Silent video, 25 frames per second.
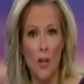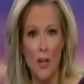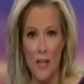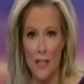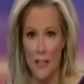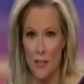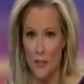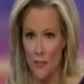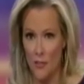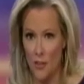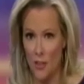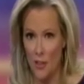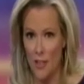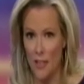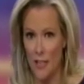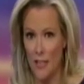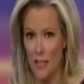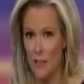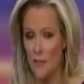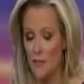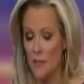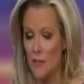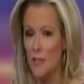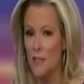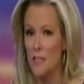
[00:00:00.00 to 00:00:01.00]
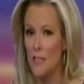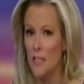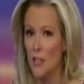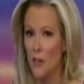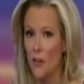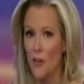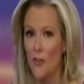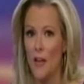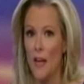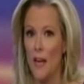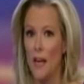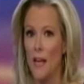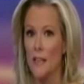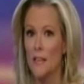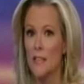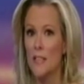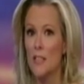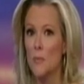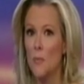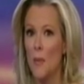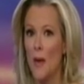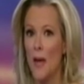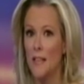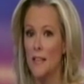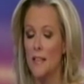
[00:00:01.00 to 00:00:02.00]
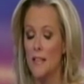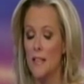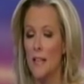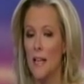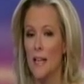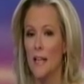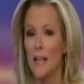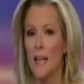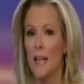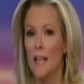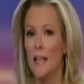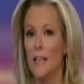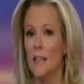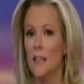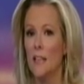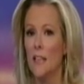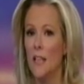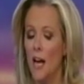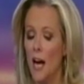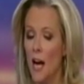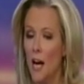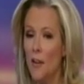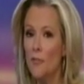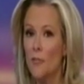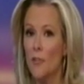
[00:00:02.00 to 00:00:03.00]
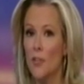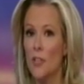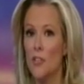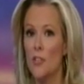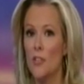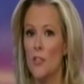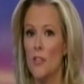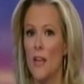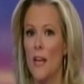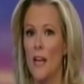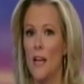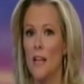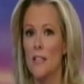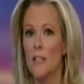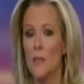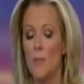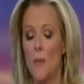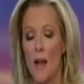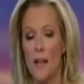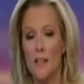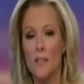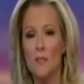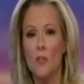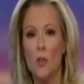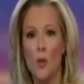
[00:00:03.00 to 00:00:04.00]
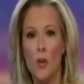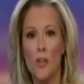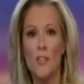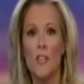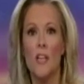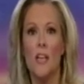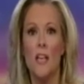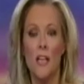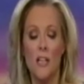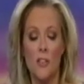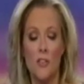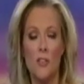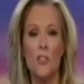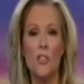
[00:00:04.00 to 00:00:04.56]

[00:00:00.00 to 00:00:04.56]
and if they're getting the deal they expected and getting the coverage they expect. And of course, it's